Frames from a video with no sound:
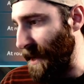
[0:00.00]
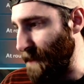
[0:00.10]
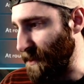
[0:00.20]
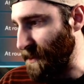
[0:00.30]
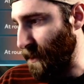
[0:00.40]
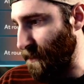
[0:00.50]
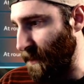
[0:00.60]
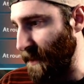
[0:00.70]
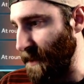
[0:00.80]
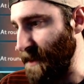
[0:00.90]
demons, I don't
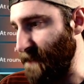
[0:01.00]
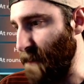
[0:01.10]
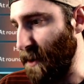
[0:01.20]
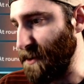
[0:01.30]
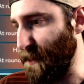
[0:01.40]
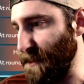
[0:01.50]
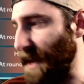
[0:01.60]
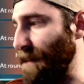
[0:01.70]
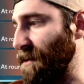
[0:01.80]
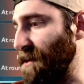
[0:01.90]
think. He doesn't have multiple
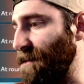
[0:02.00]
demons,